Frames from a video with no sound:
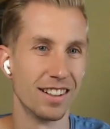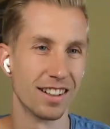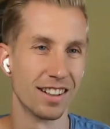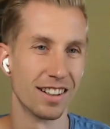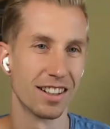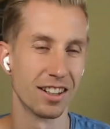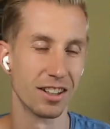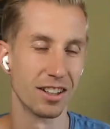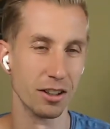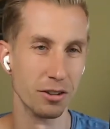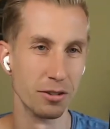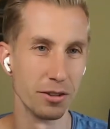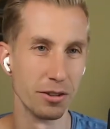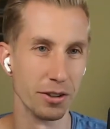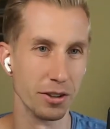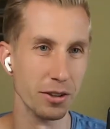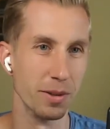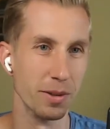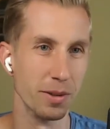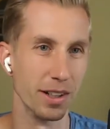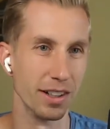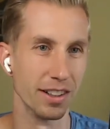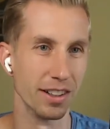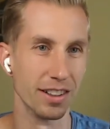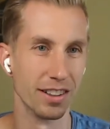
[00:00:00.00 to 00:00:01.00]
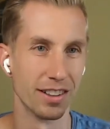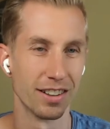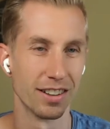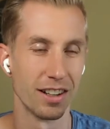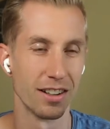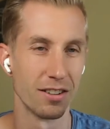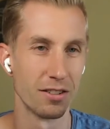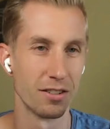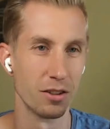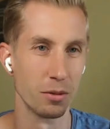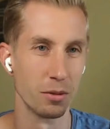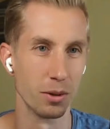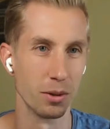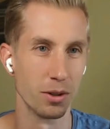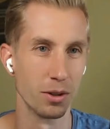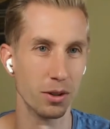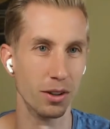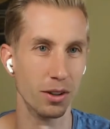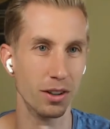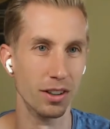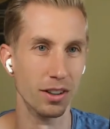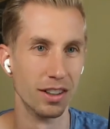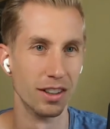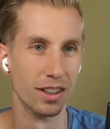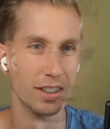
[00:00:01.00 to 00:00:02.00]
Good for you, man. That's super
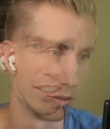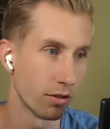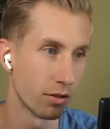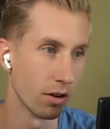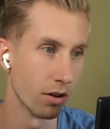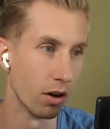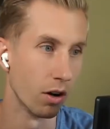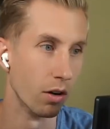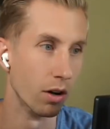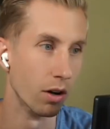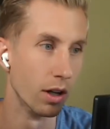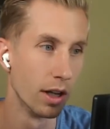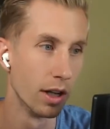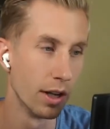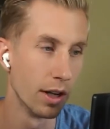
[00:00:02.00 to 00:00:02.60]
cool. So,